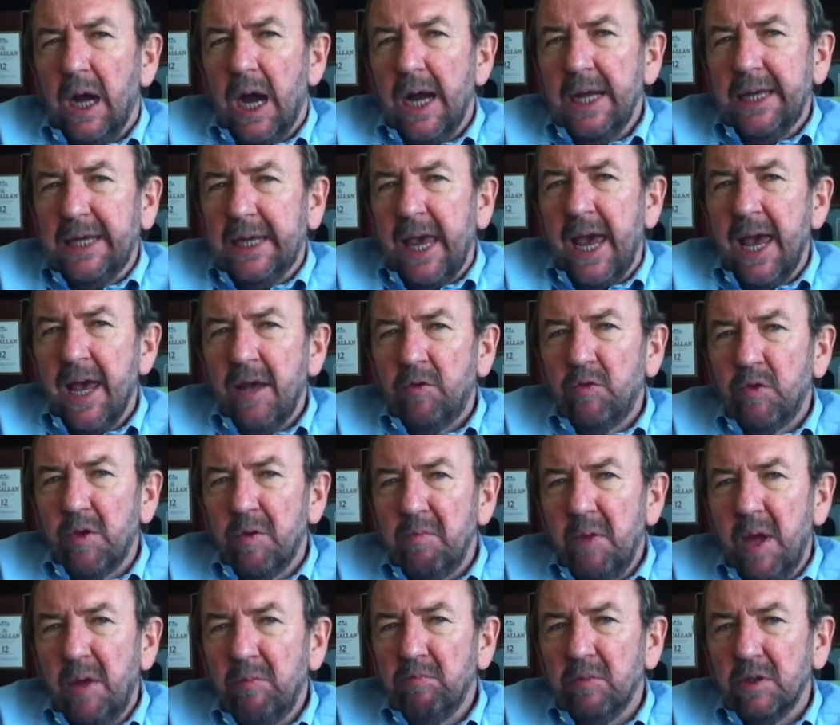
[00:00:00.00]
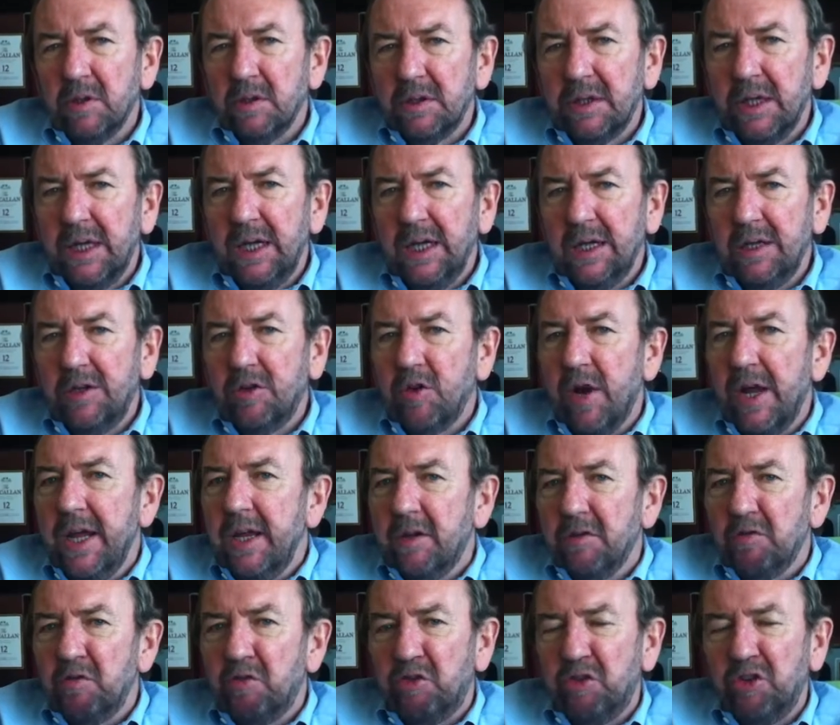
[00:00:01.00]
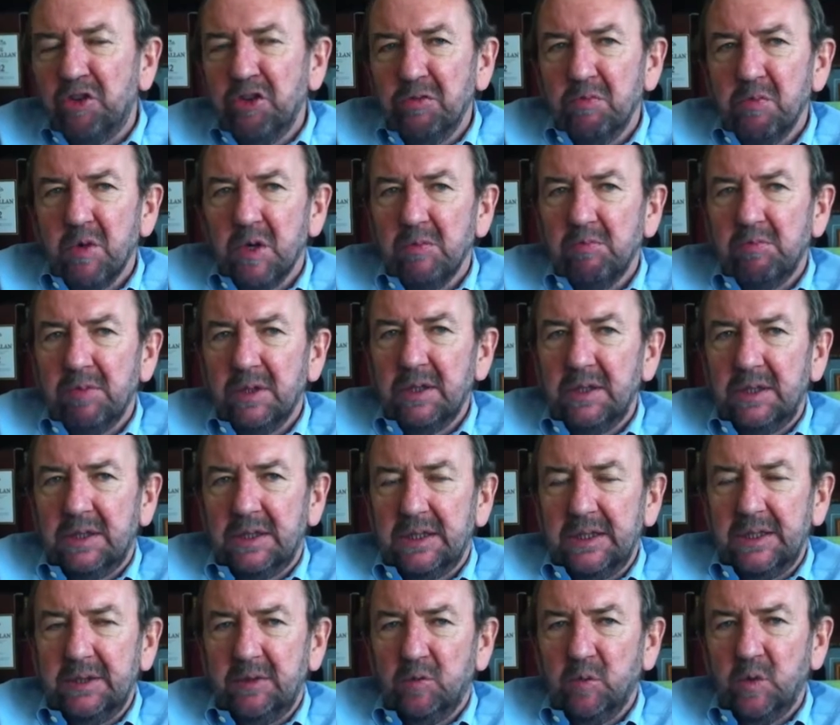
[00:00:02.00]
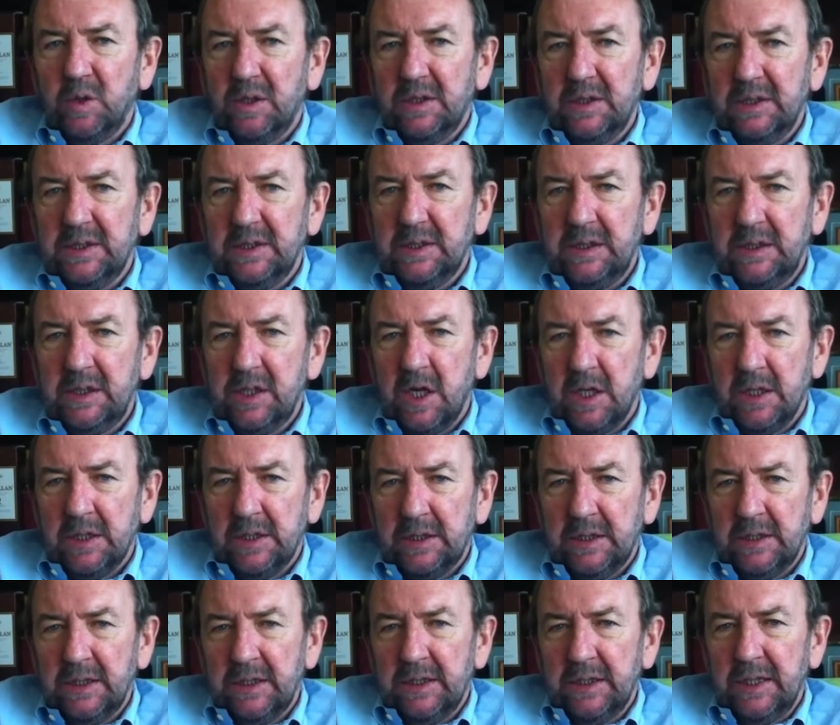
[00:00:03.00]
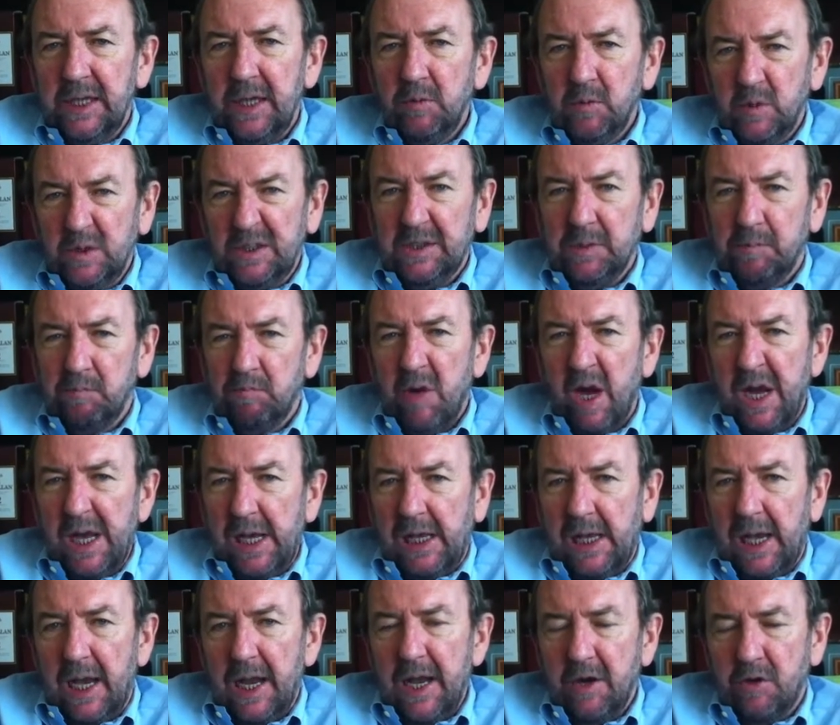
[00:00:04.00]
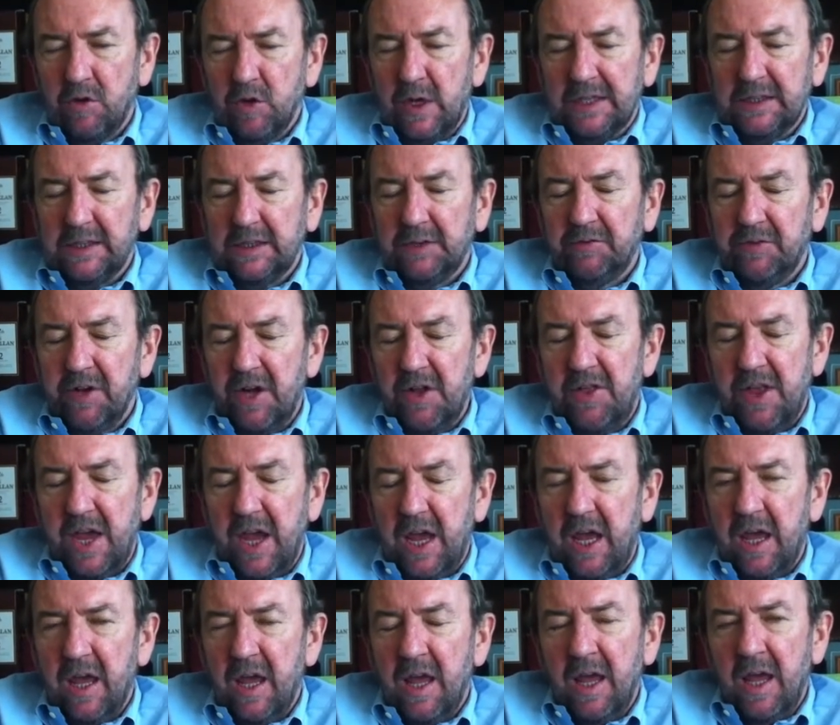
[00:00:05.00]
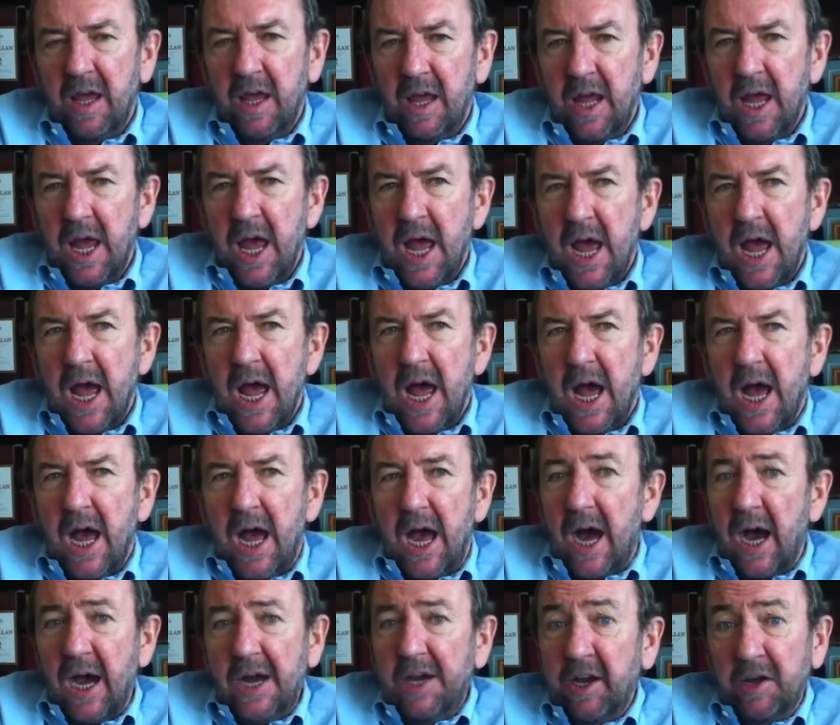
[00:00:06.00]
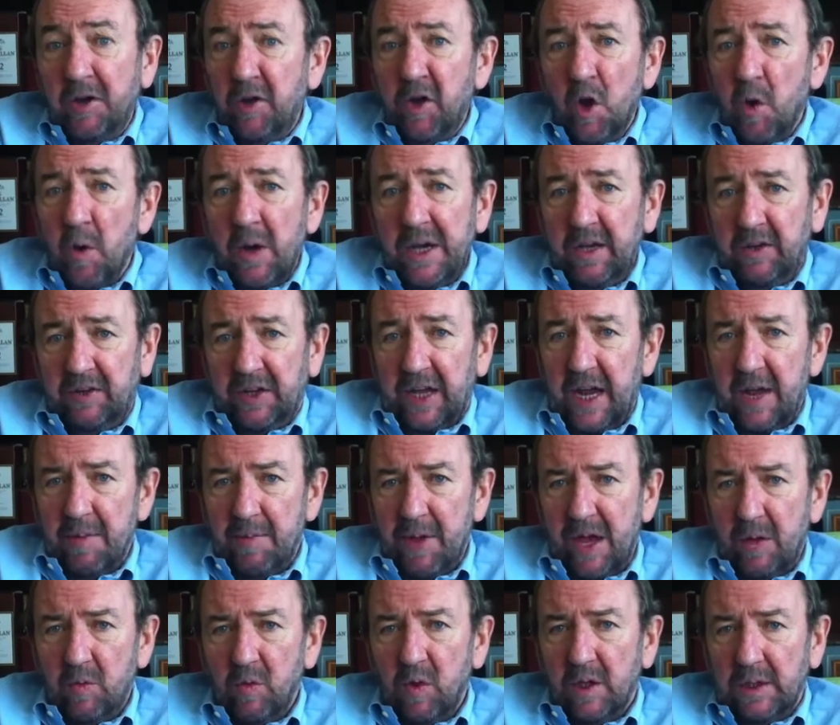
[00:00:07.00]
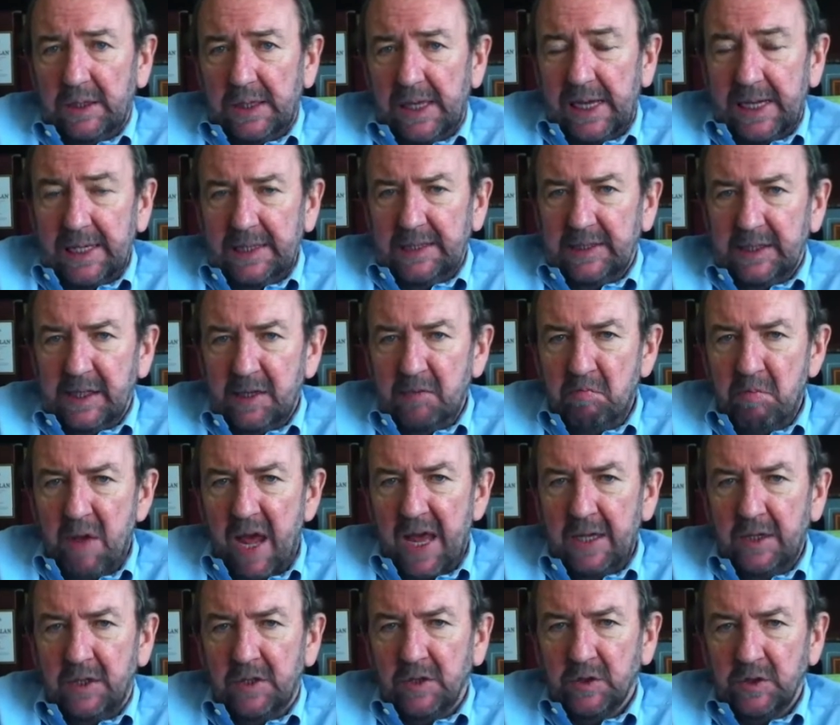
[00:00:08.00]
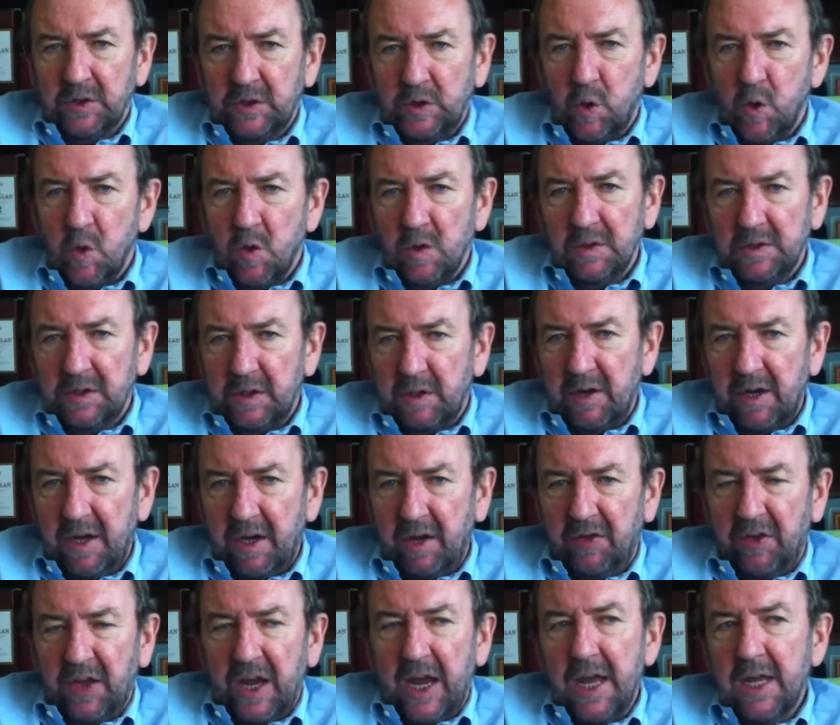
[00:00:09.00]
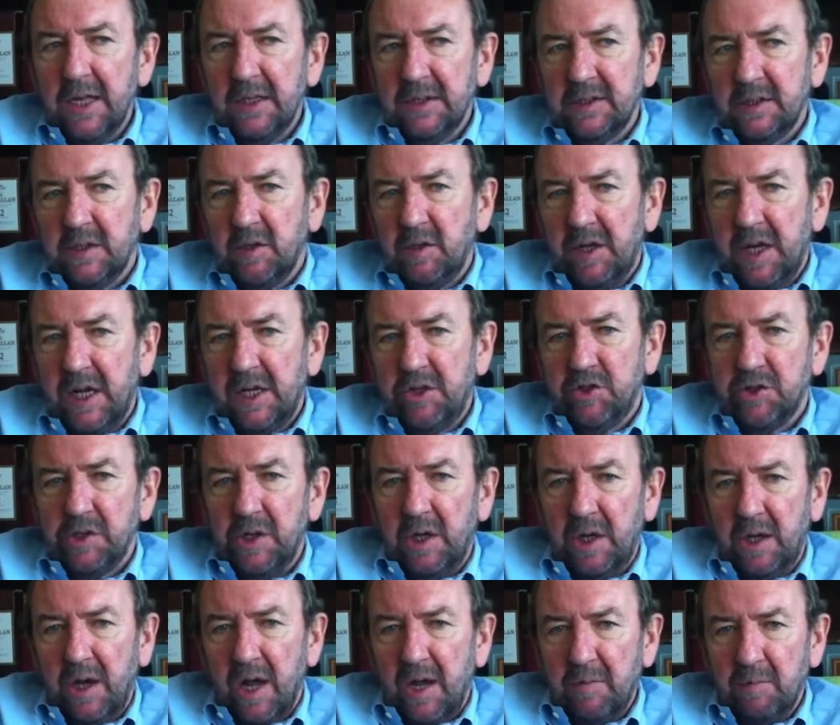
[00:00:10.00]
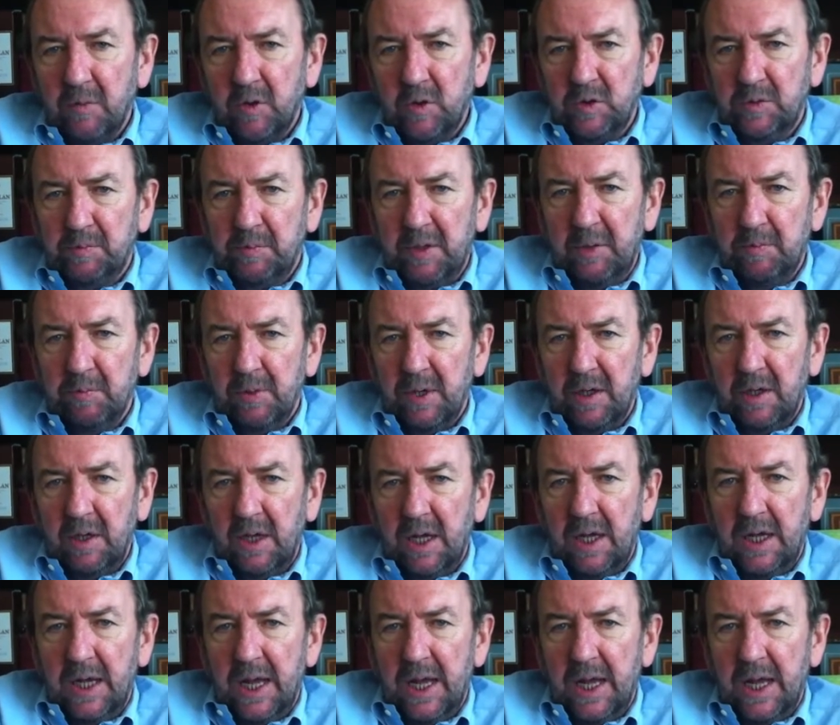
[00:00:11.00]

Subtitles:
I can't remember the grade of tumour, but it was a mildly aggressive, I think. I didn't know anything about what Gleason meant or scores or anything else, so naturally, like most people,